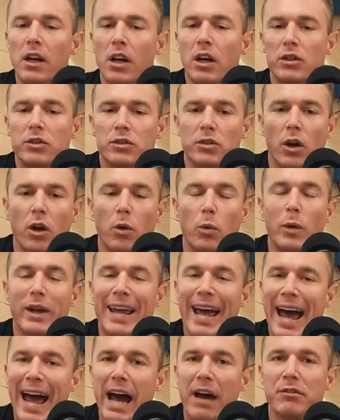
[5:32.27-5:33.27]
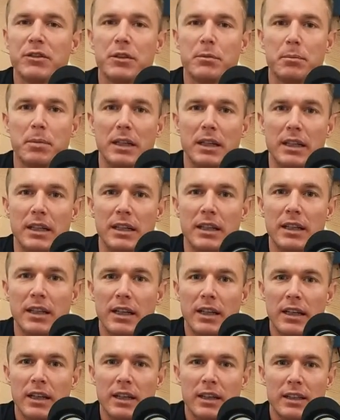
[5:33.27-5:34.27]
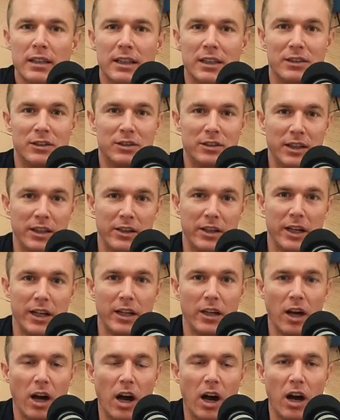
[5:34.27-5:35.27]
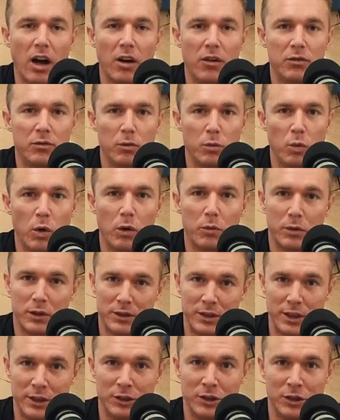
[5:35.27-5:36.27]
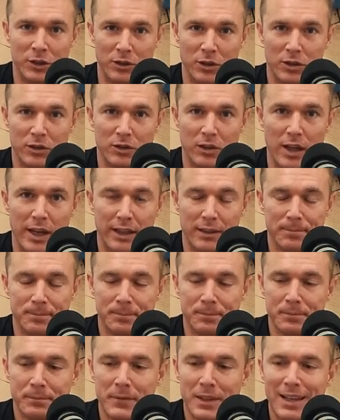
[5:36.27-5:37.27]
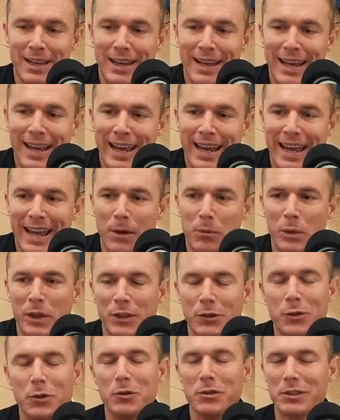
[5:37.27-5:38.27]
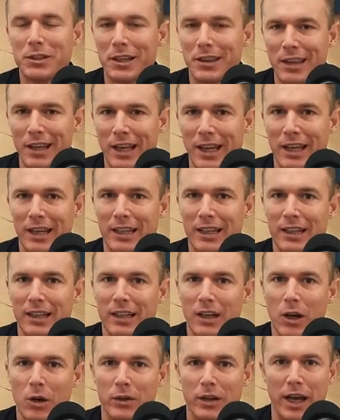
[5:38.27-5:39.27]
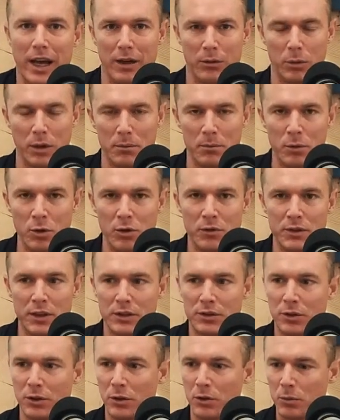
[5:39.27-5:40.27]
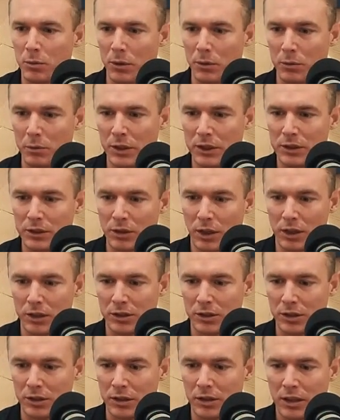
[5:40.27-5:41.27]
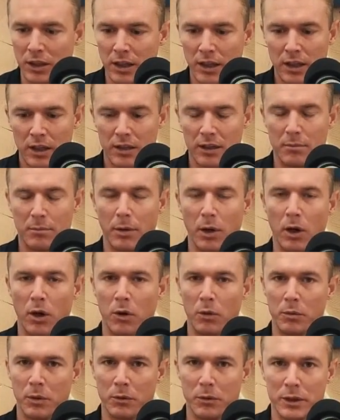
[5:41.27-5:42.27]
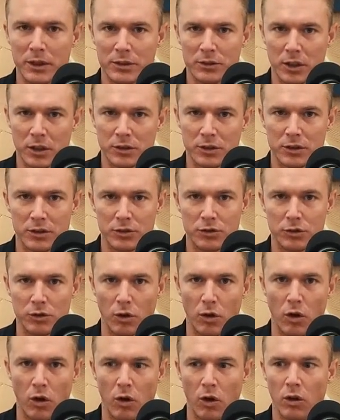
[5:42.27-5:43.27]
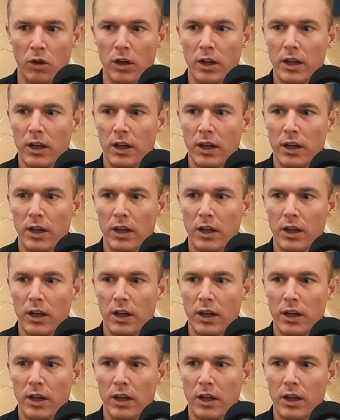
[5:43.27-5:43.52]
So we have to be considerate of what retention looks like. And we used to think, okay, we moved the tooth, we restructured the bone, we restructured the jaw.